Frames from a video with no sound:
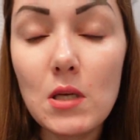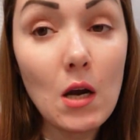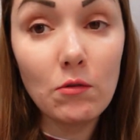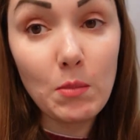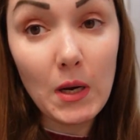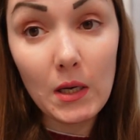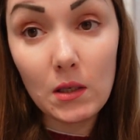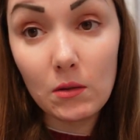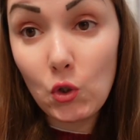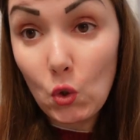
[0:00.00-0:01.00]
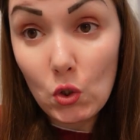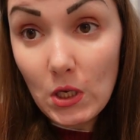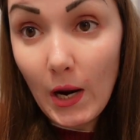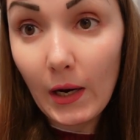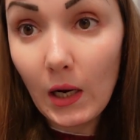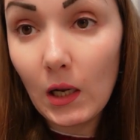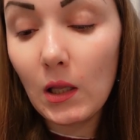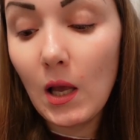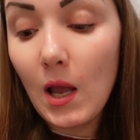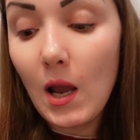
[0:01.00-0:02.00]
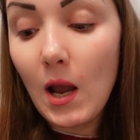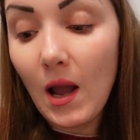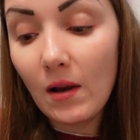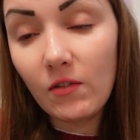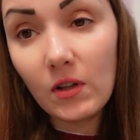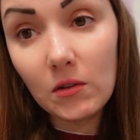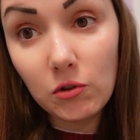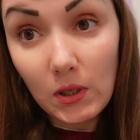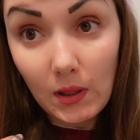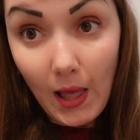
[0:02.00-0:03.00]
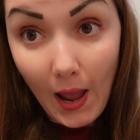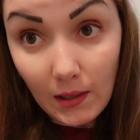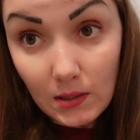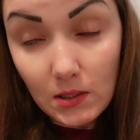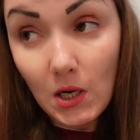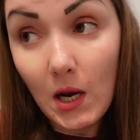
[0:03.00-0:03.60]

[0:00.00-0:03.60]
of my new cycle, I feel relaxed.